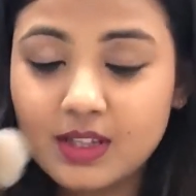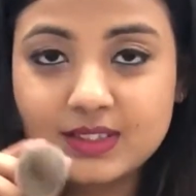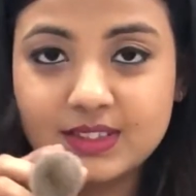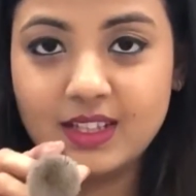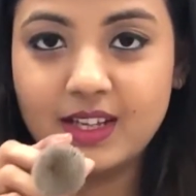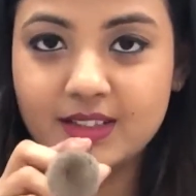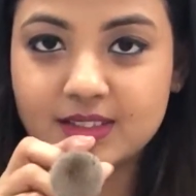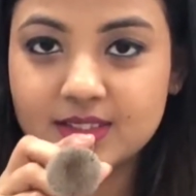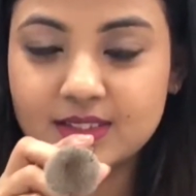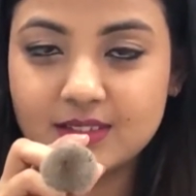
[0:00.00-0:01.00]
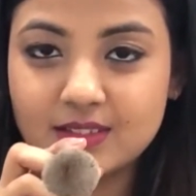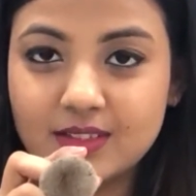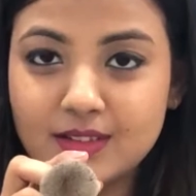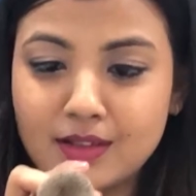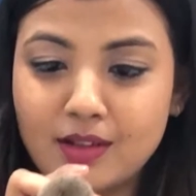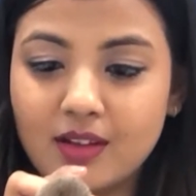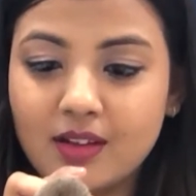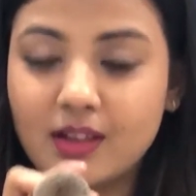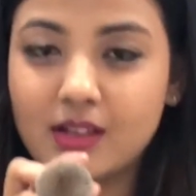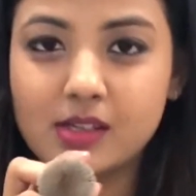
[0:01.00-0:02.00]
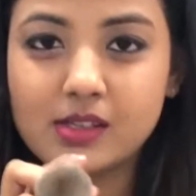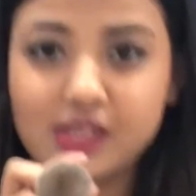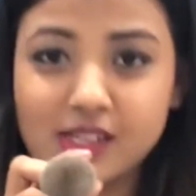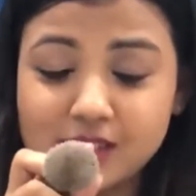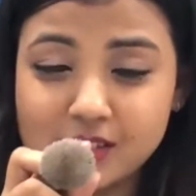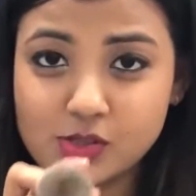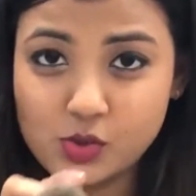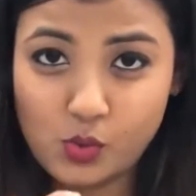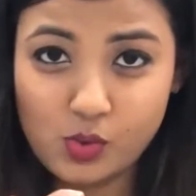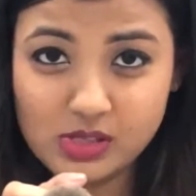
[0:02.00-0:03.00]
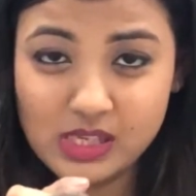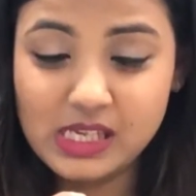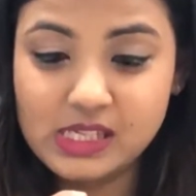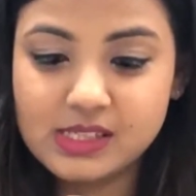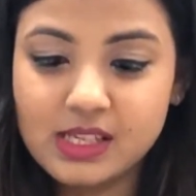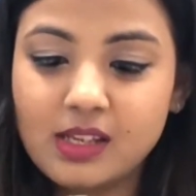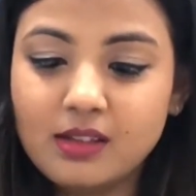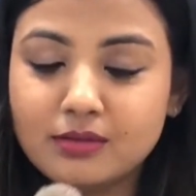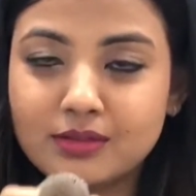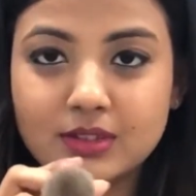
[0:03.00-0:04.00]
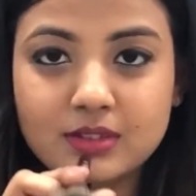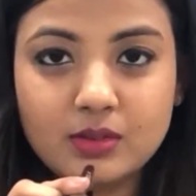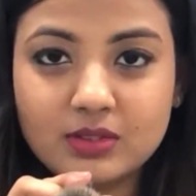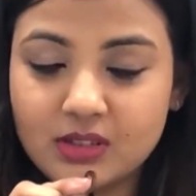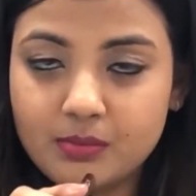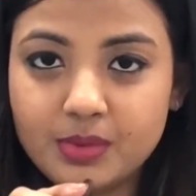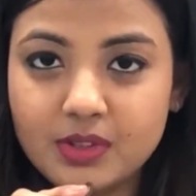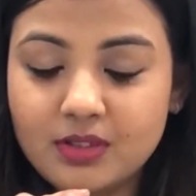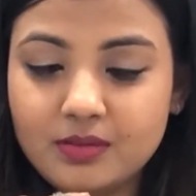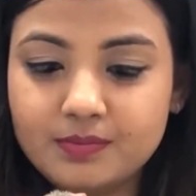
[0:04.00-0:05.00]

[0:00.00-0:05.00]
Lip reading: See guys, it's so easy, so simple.